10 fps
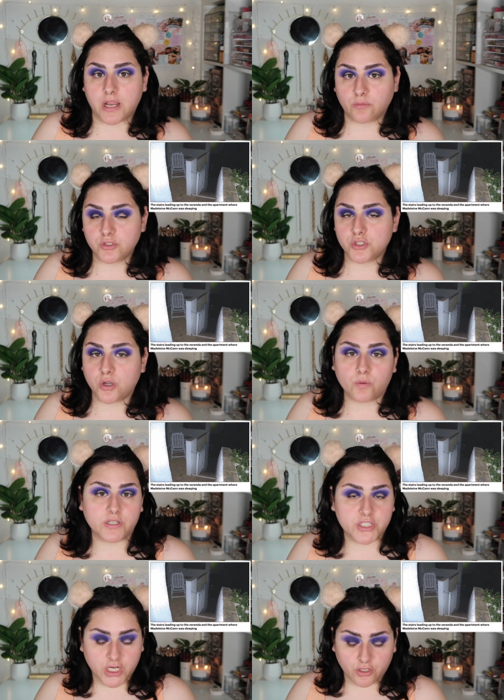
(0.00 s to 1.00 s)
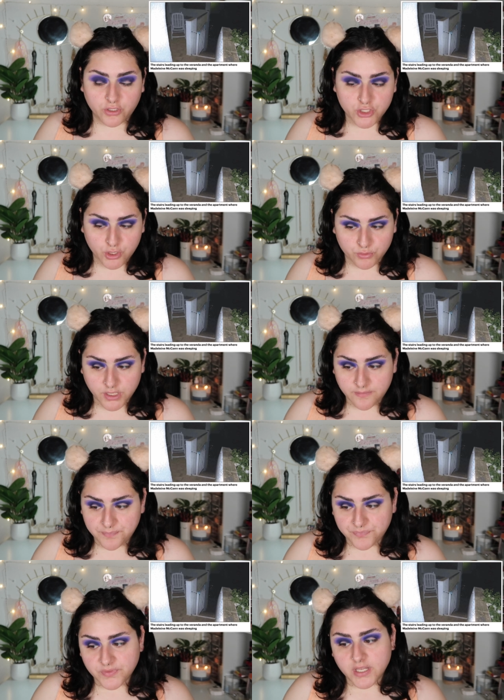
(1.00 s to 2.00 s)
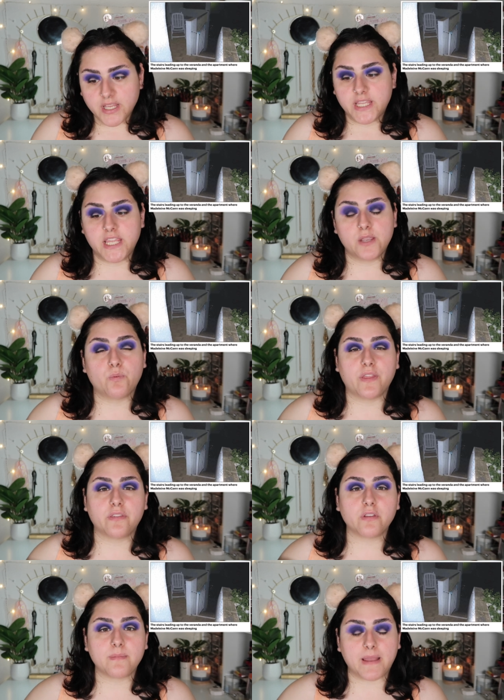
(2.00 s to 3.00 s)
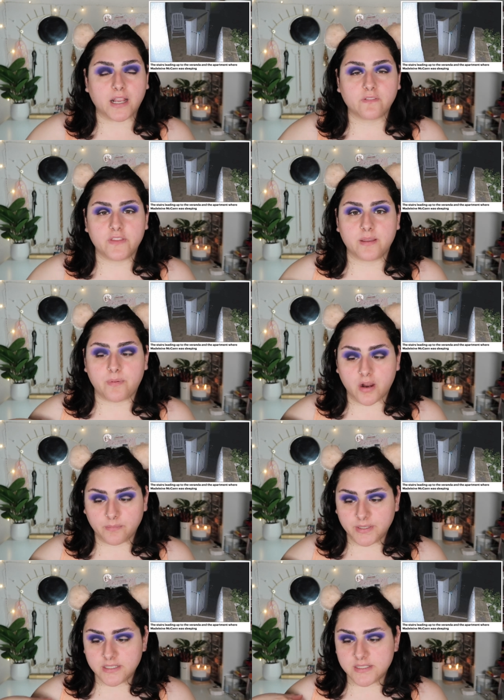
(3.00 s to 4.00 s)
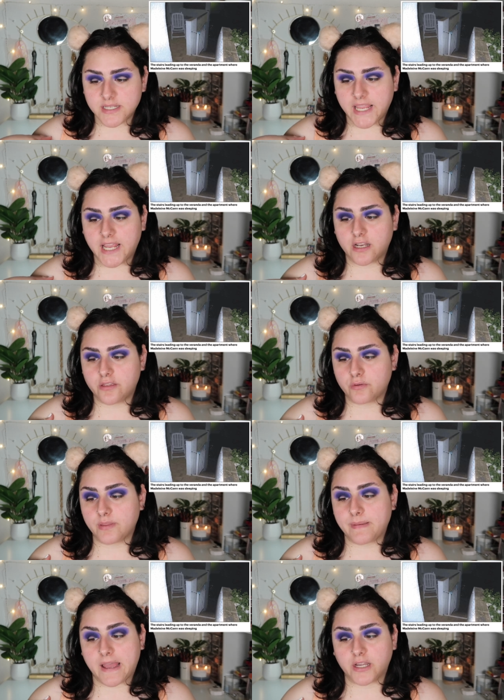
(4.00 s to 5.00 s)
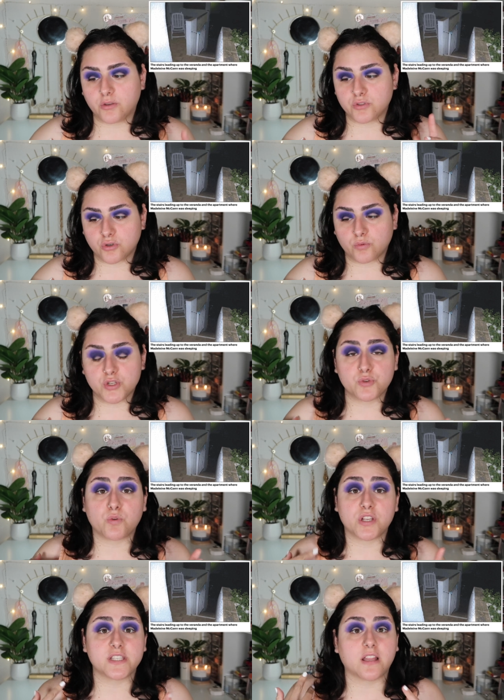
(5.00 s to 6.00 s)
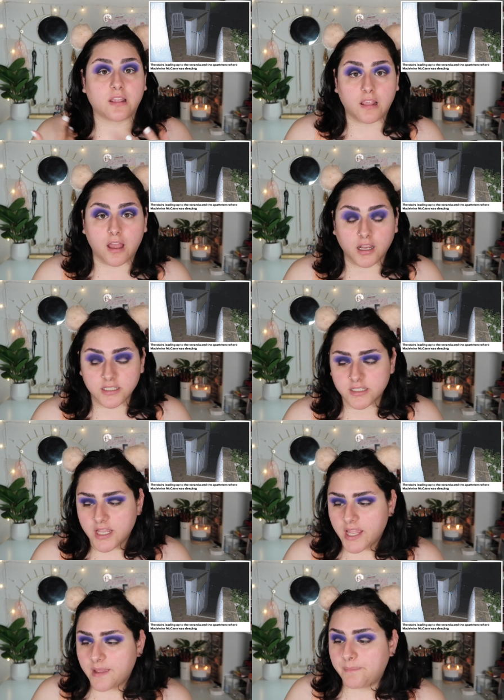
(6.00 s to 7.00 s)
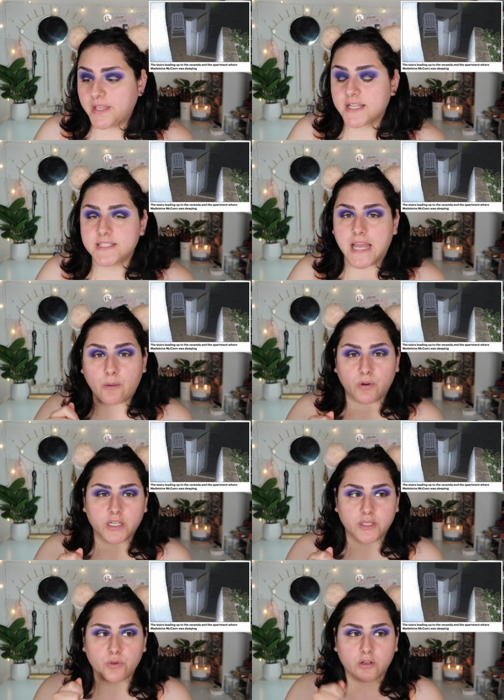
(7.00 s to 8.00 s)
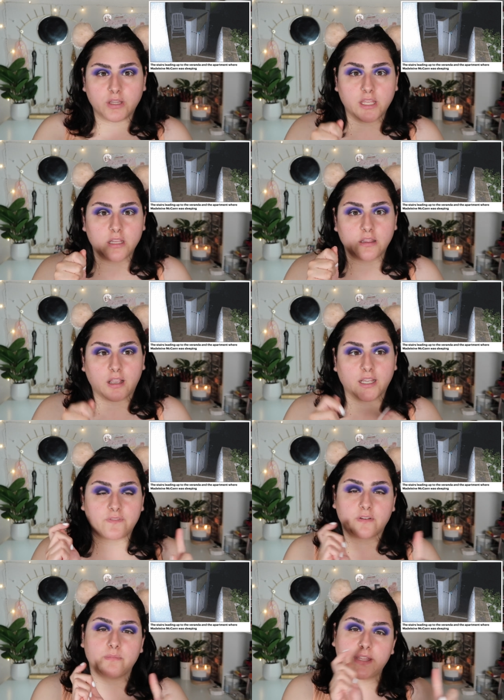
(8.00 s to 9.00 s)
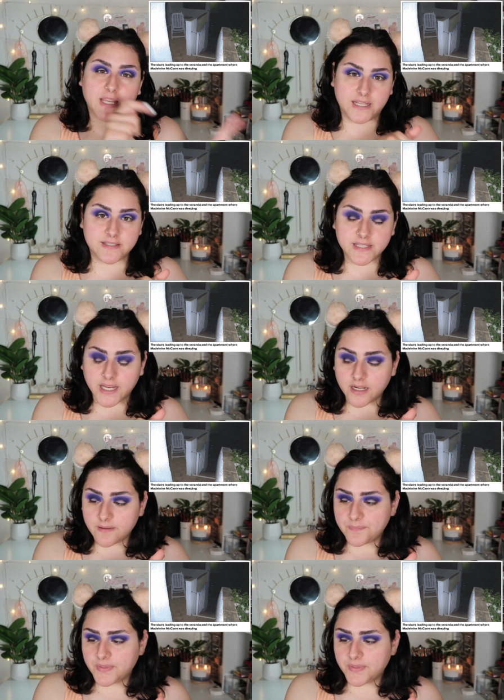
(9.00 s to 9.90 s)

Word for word: round to go and check on the children. He went through the back of the apartment and through the patio door which was unlocked because that one could only lock it from the inside.